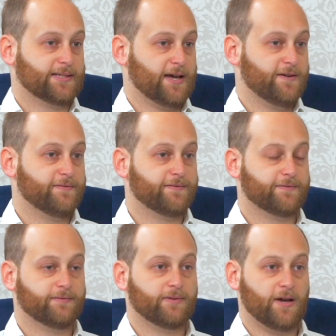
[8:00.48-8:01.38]

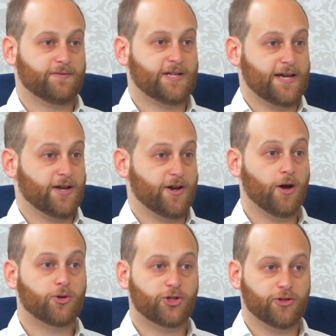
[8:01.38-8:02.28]
have taken
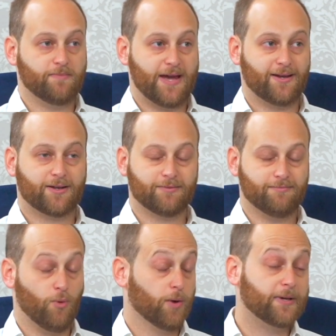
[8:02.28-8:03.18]
note should make
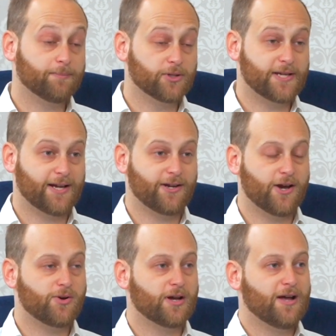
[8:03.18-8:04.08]
more people take
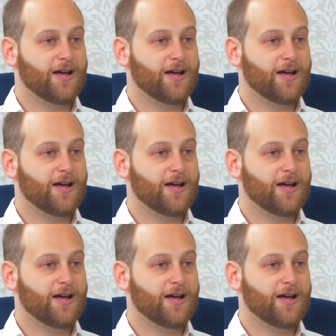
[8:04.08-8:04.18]
note.